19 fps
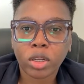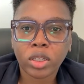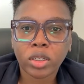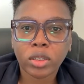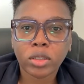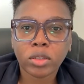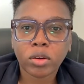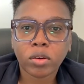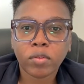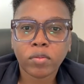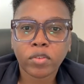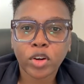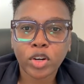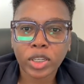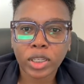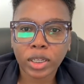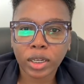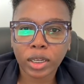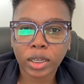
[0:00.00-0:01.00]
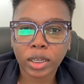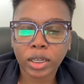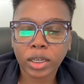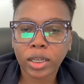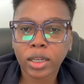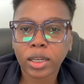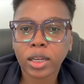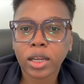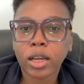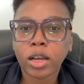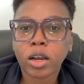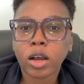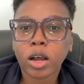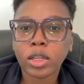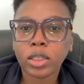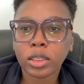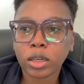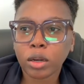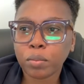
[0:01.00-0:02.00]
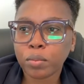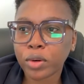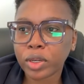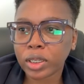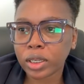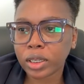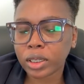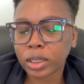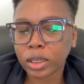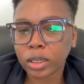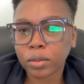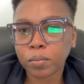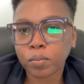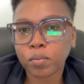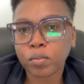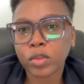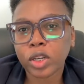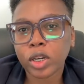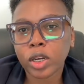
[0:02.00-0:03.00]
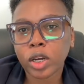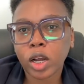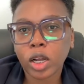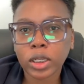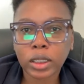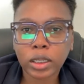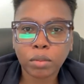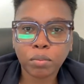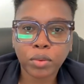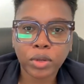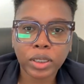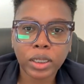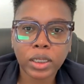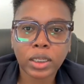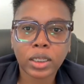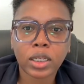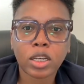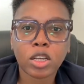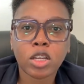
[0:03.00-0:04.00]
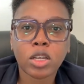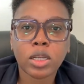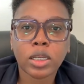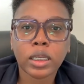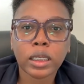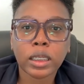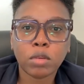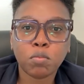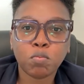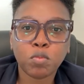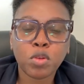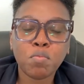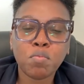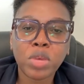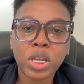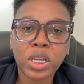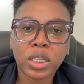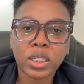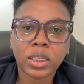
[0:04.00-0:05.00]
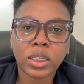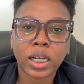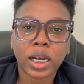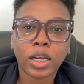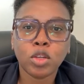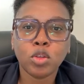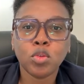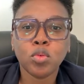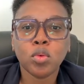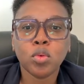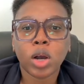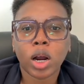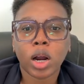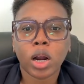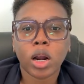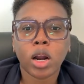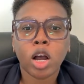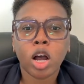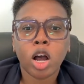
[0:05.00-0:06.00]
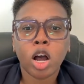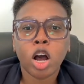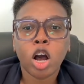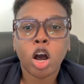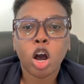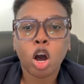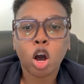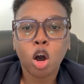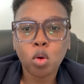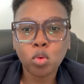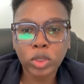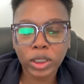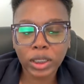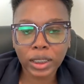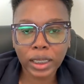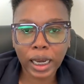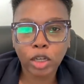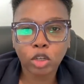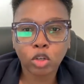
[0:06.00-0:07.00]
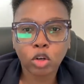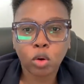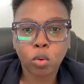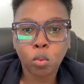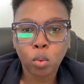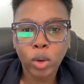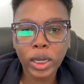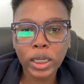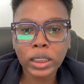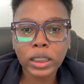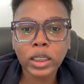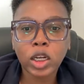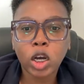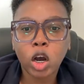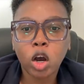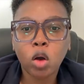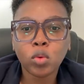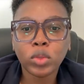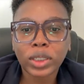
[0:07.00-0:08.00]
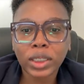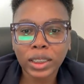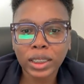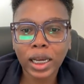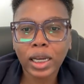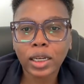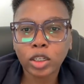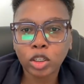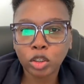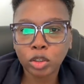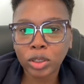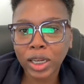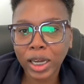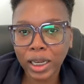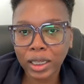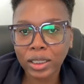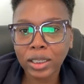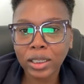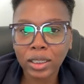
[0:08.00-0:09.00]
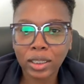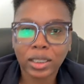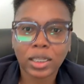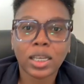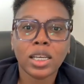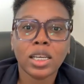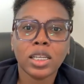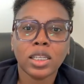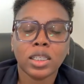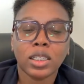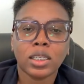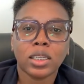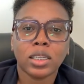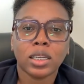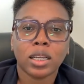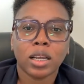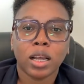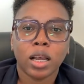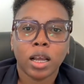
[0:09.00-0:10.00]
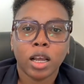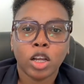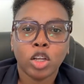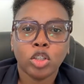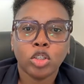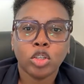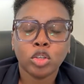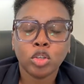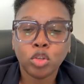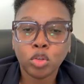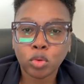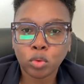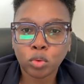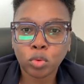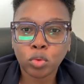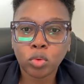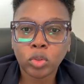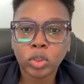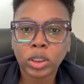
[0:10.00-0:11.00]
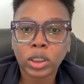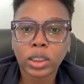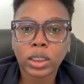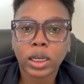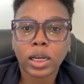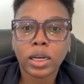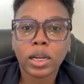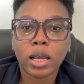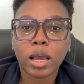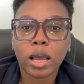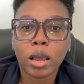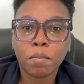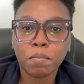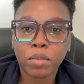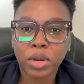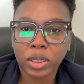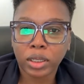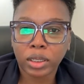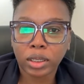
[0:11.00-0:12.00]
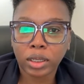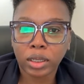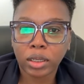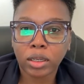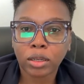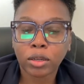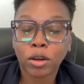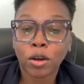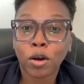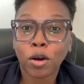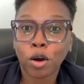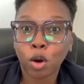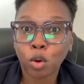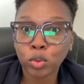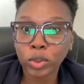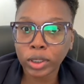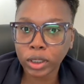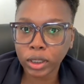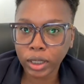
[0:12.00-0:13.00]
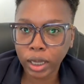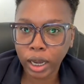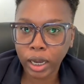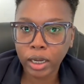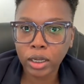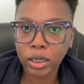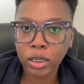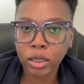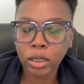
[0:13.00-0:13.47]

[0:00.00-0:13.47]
So, firstly, consular processing. Consular processing simply means that you are outside, you're waiting outside the United States to use an embassy outside